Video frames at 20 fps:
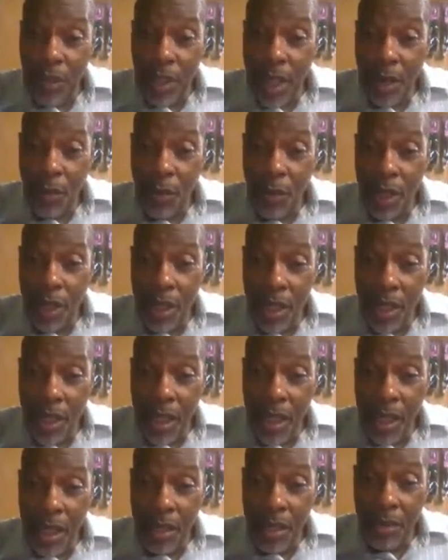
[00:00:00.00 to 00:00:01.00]
want to
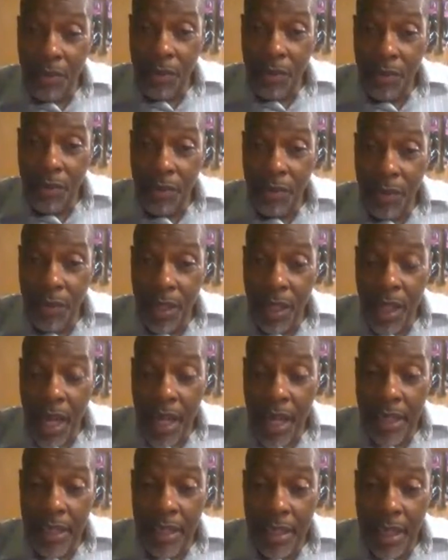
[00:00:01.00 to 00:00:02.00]
leave the United
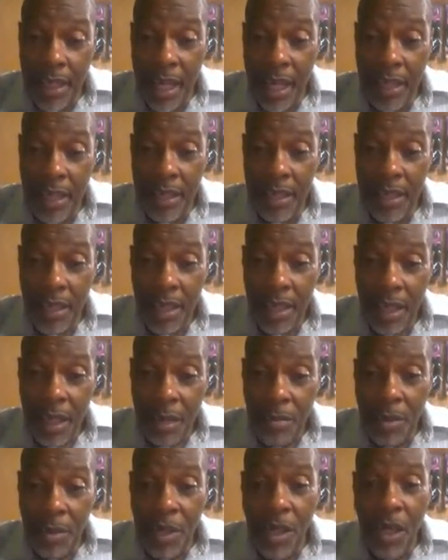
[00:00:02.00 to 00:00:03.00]
States
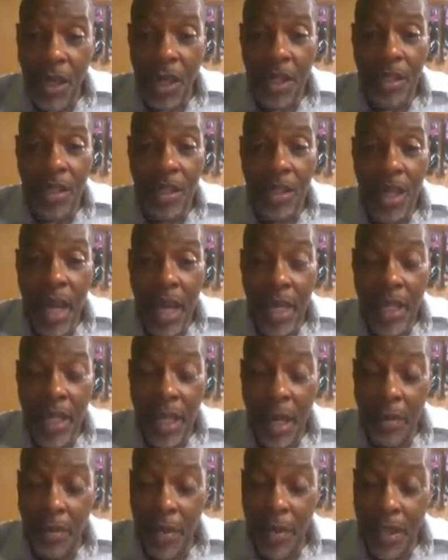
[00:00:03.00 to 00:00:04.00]
because of the
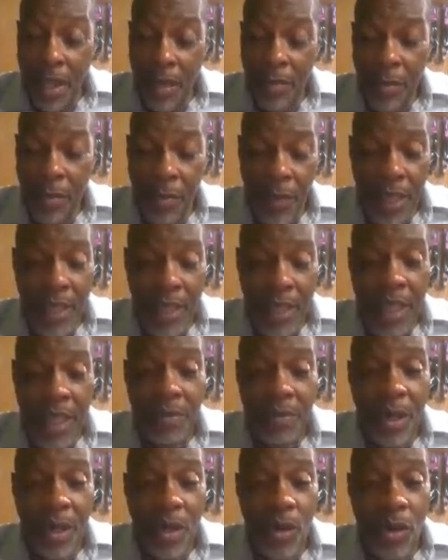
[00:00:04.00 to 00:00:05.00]
economic deprivation that's
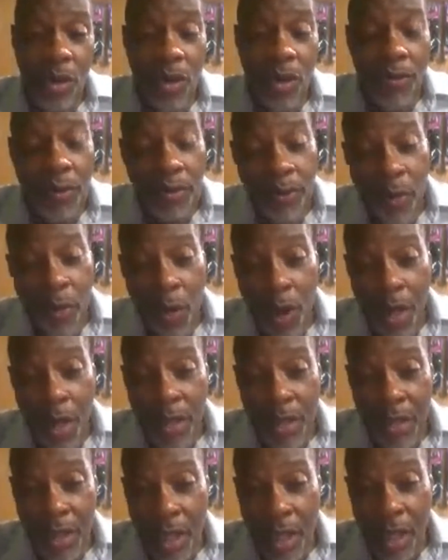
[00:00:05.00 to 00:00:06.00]
been going on for
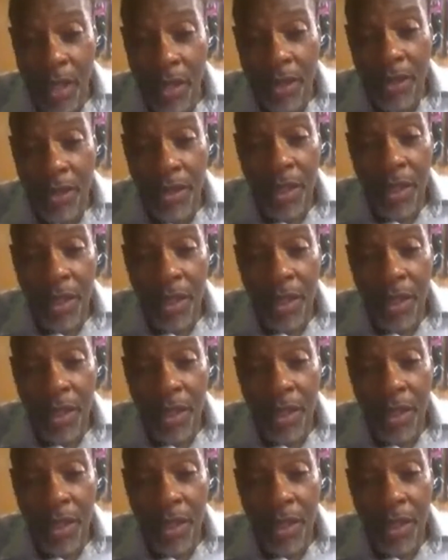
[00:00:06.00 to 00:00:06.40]
400 years